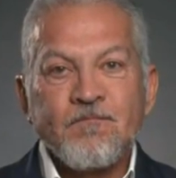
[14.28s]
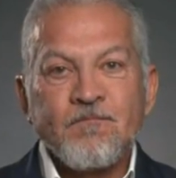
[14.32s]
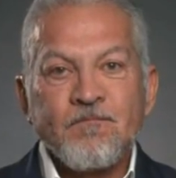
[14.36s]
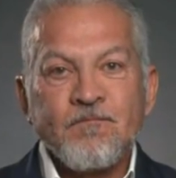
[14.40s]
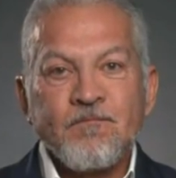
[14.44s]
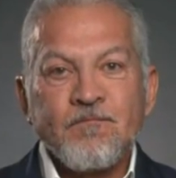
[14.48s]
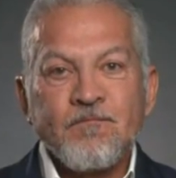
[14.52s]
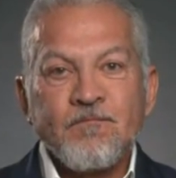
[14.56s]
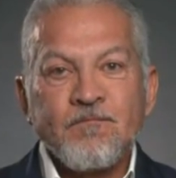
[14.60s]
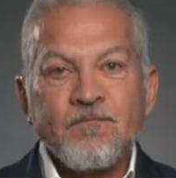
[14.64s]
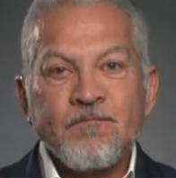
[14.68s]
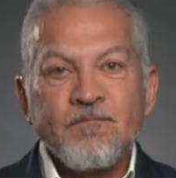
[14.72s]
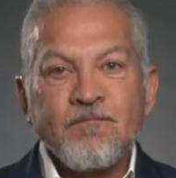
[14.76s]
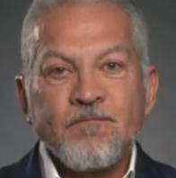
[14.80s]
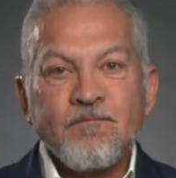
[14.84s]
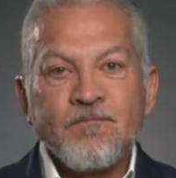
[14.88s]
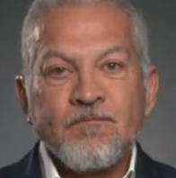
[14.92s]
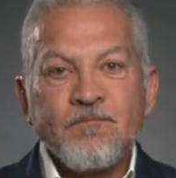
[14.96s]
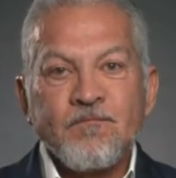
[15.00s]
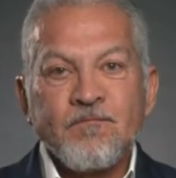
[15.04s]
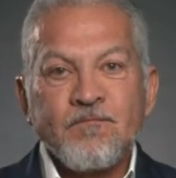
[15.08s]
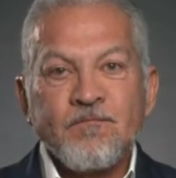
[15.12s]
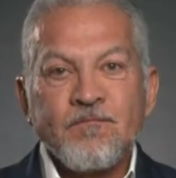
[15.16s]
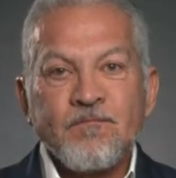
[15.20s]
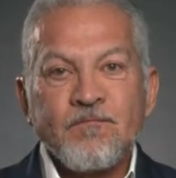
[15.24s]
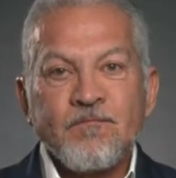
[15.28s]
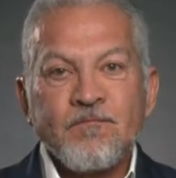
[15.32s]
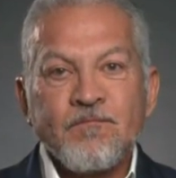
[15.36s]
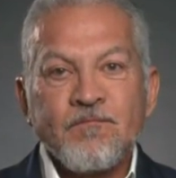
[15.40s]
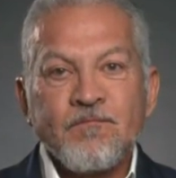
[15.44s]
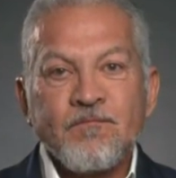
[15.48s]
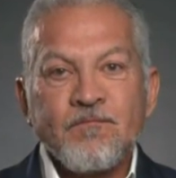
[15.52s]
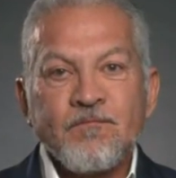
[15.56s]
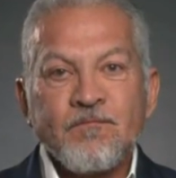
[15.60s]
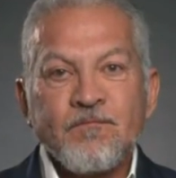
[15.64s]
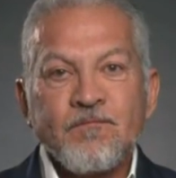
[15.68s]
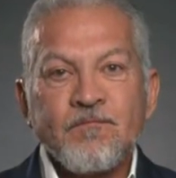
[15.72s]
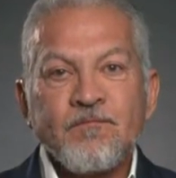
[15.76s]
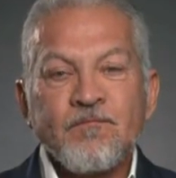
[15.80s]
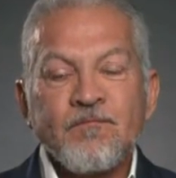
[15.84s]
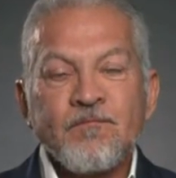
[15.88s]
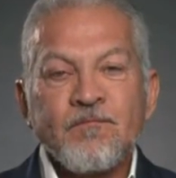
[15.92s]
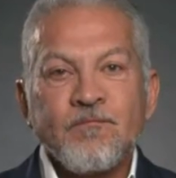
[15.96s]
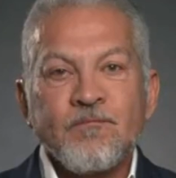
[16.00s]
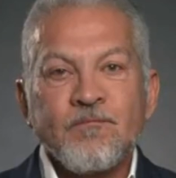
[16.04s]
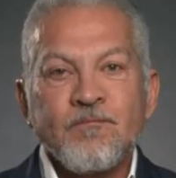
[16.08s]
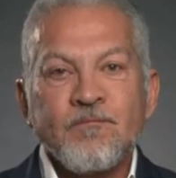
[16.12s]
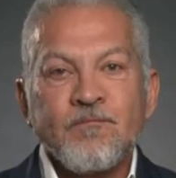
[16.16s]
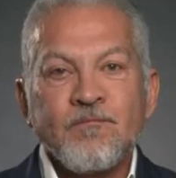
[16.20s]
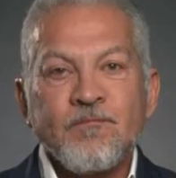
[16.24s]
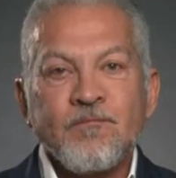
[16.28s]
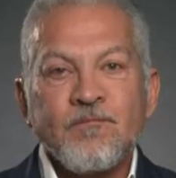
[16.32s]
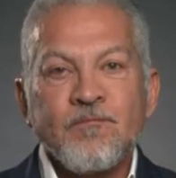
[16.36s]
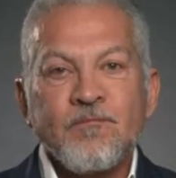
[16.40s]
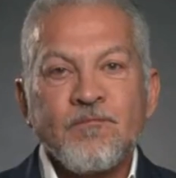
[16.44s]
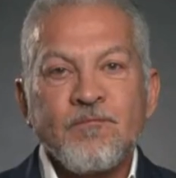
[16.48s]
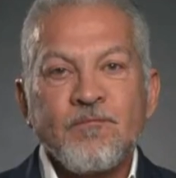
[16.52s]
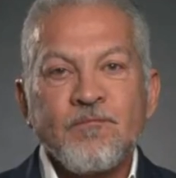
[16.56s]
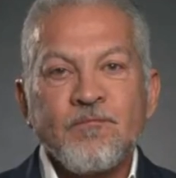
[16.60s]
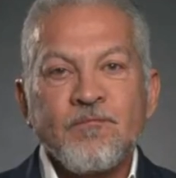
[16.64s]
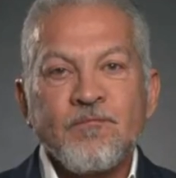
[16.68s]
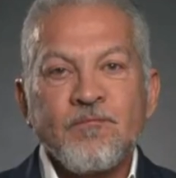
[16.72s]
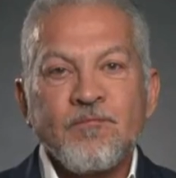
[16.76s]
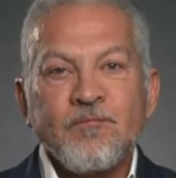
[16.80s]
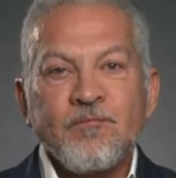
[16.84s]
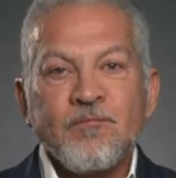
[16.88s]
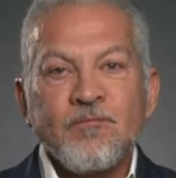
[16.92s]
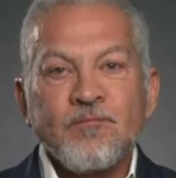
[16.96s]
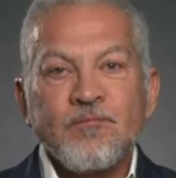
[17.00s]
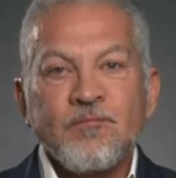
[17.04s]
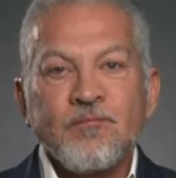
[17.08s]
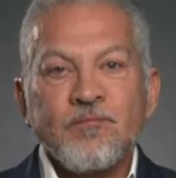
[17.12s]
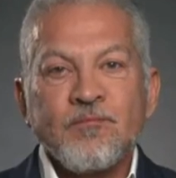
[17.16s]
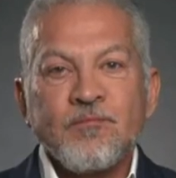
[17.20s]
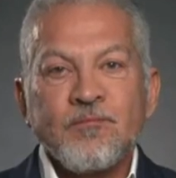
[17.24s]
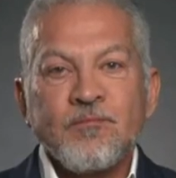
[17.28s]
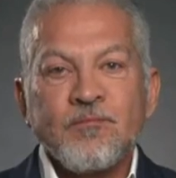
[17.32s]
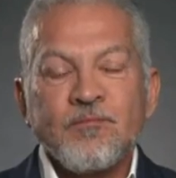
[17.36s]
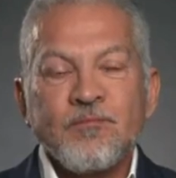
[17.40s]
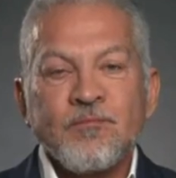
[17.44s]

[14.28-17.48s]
This person isn't speaking.